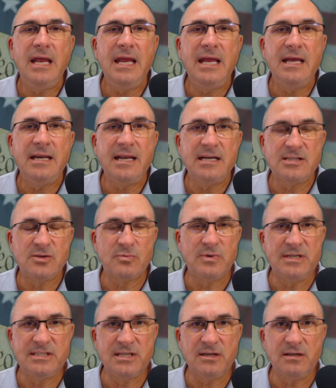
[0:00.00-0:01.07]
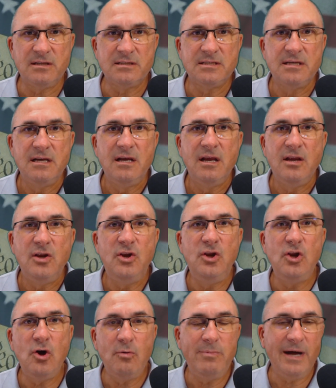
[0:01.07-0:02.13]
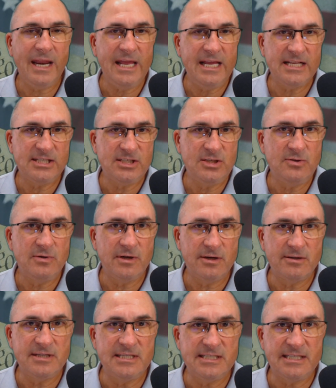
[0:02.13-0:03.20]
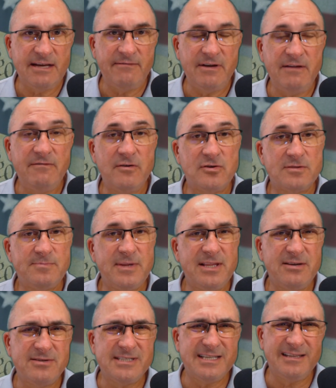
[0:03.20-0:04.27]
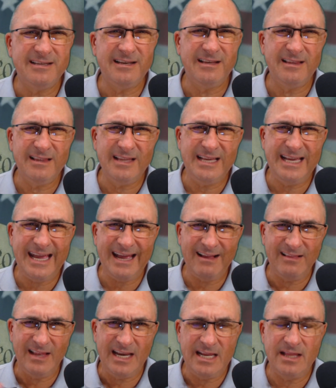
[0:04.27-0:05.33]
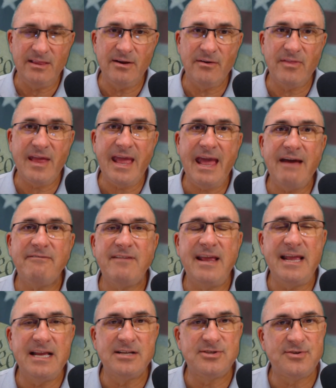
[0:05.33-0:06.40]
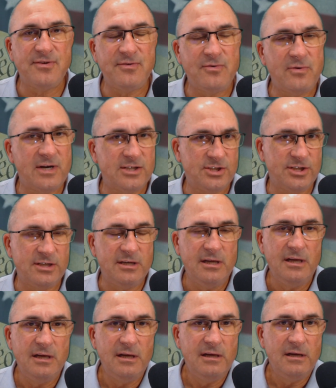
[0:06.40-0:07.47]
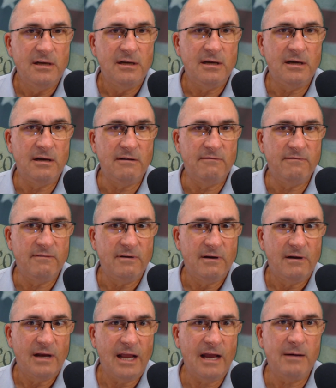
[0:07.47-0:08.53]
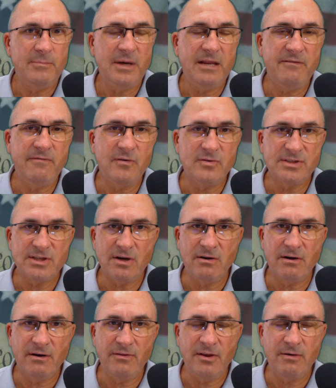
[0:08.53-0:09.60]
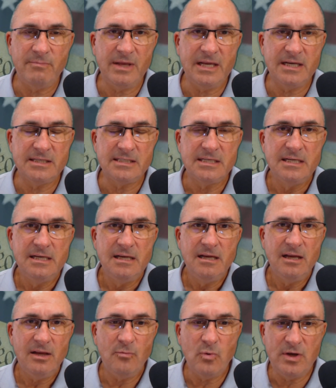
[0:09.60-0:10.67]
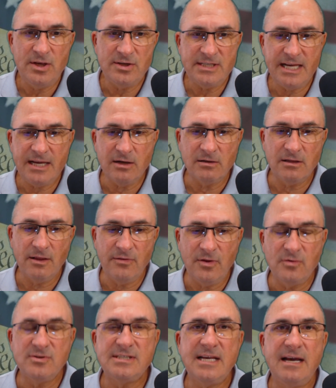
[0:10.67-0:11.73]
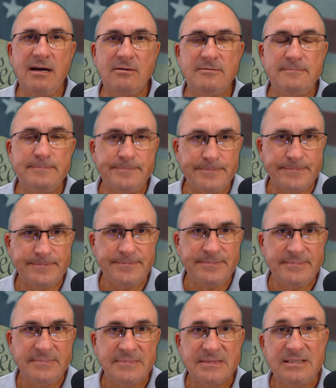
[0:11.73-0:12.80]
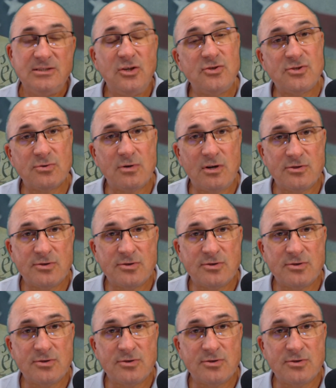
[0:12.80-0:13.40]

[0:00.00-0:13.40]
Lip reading: And as a result, nobody gets 270 votes. But there's a little legality in there. They have to answer the question of how many votes are there, because when you take all of those out, those are all